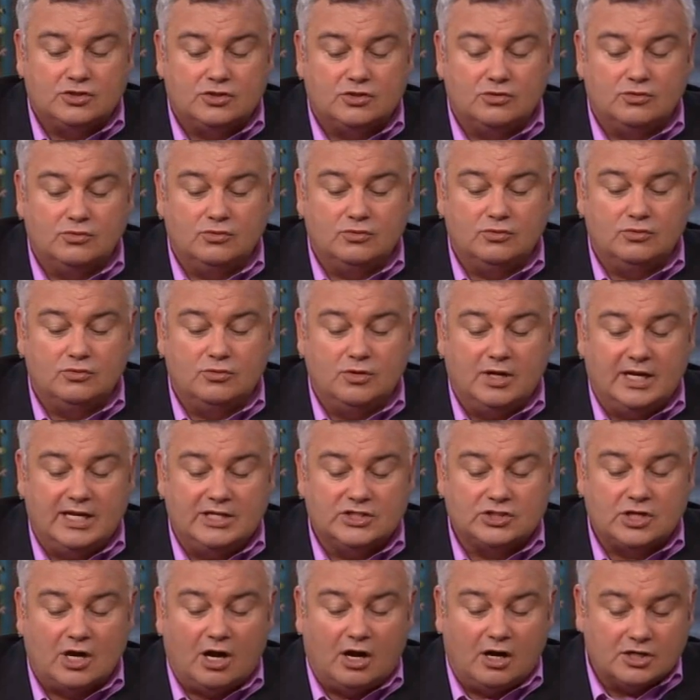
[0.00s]
to
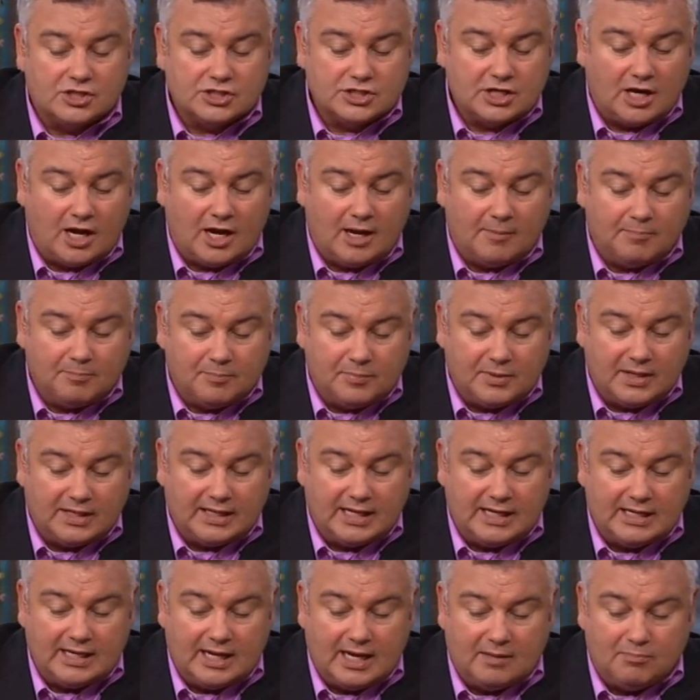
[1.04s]
his harsh
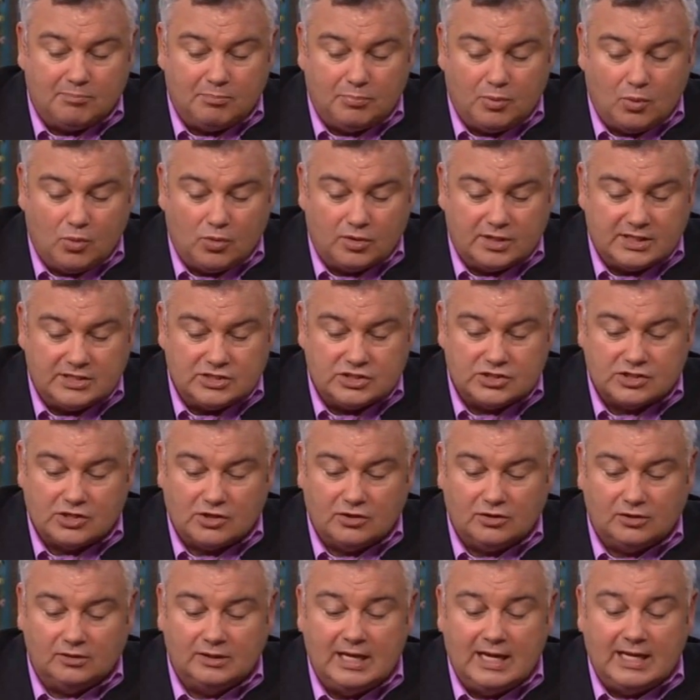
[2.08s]
upbringing at boarding
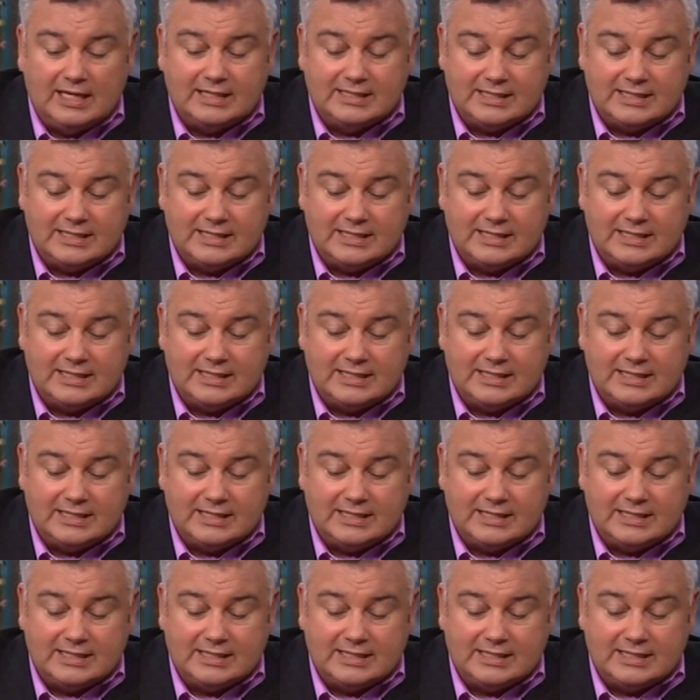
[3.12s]
school.